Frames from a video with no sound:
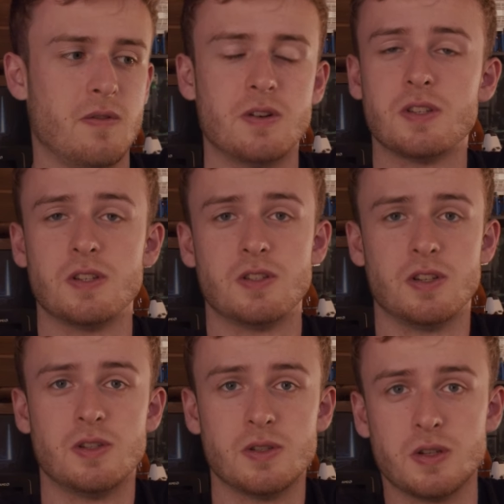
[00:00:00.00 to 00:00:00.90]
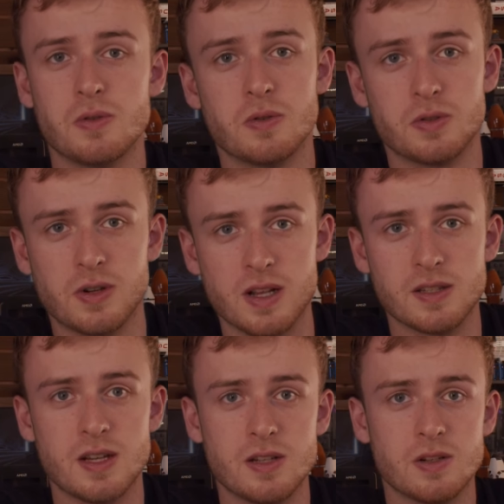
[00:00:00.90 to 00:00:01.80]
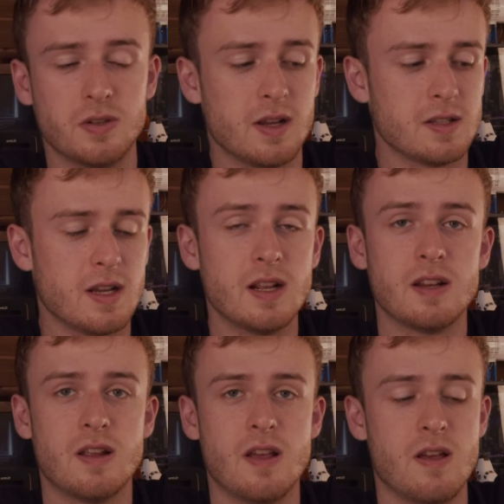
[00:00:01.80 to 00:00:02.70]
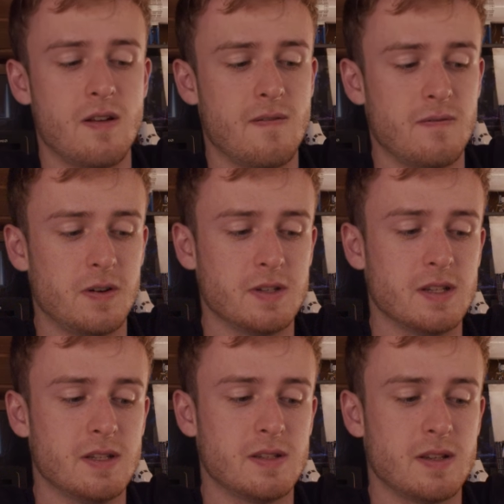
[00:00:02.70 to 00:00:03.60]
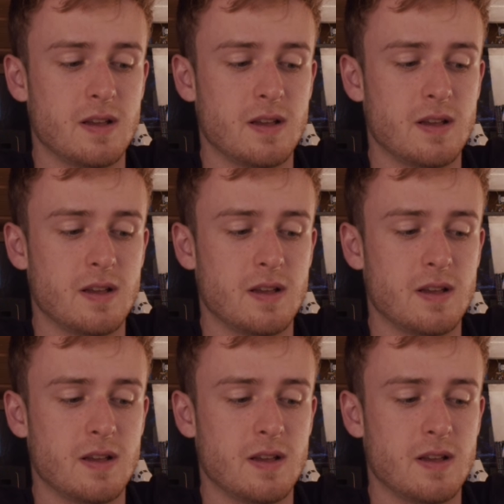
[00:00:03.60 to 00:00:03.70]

versus just using Google Translate to translate it versus,